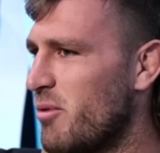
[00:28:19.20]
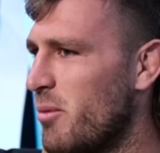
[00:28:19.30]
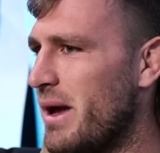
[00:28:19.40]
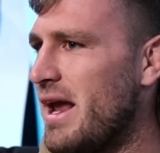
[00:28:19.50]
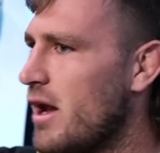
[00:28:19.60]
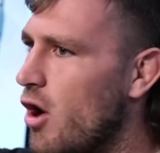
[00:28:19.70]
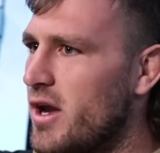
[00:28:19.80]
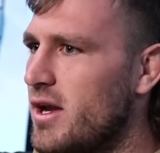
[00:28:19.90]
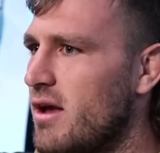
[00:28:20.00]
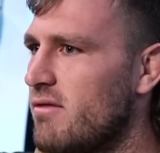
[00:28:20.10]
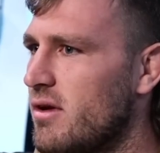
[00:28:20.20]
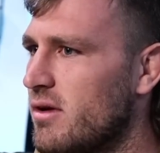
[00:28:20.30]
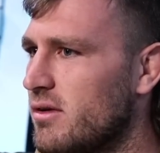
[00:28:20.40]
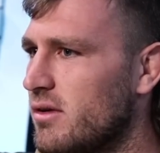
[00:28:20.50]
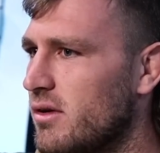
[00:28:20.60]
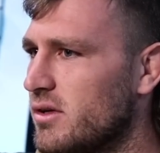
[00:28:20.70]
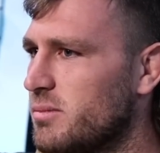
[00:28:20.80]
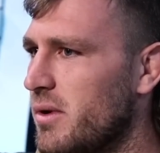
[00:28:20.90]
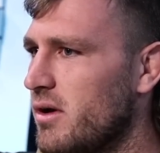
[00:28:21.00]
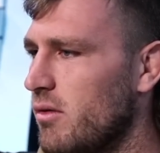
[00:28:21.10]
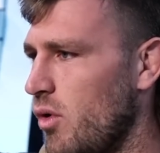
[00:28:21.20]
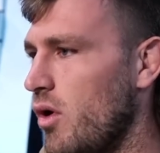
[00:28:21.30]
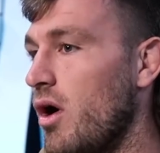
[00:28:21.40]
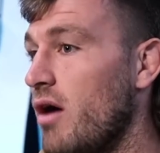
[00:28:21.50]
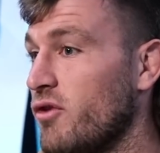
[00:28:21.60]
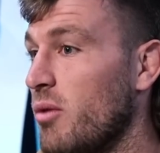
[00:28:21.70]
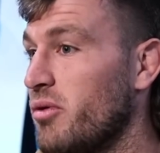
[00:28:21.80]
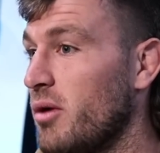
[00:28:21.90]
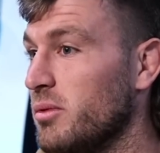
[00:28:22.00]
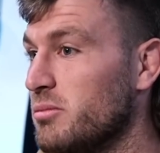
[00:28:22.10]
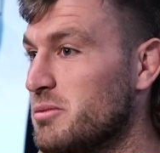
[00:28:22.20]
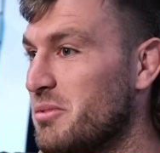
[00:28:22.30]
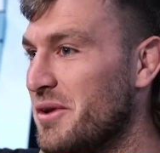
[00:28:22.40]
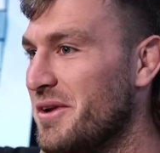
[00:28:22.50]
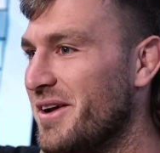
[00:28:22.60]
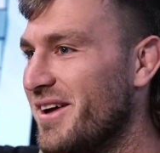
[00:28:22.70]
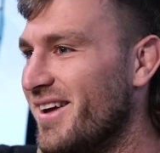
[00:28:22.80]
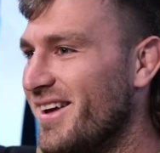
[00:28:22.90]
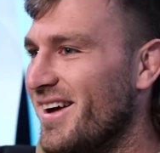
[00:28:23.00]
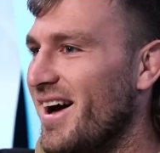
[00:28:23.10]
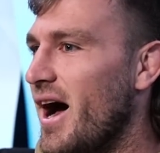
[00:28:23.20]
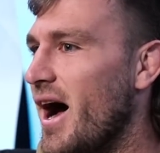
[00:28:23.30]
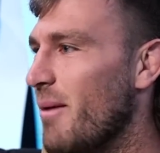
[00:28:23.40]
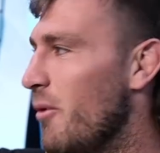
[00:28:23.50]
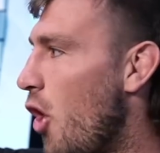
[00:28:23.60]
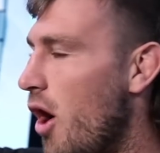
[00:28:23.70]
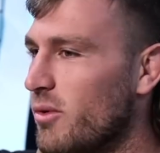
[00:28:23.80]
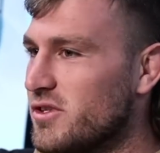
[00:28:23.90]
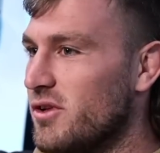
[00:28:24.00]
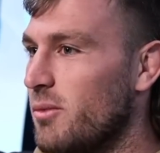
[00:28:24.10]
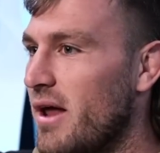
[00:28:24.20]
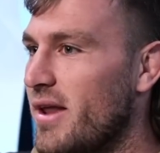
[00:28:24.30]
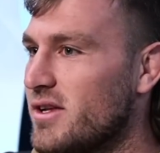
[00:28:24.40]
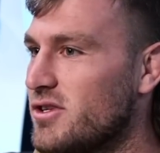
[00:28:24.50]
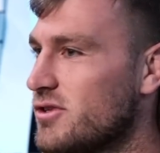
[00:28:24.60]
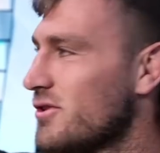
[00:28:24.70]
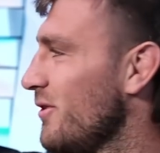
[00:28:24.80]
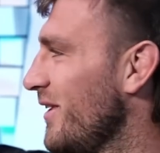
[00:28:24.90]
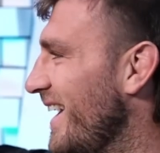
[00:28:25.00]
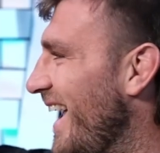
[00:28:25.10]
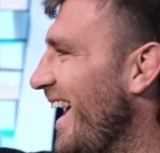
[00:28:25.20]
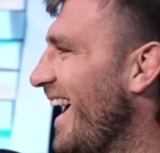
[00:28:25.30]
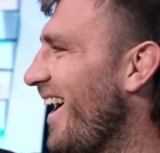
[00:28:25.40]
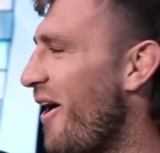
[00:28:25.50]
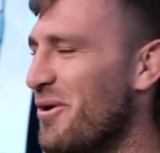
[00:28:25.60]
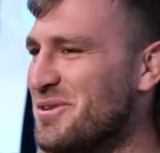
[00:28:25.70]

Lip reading: up on me, and I didn't even. I suppose, well, I've got problems, but I wasn't the one that just sort of. Yeah, I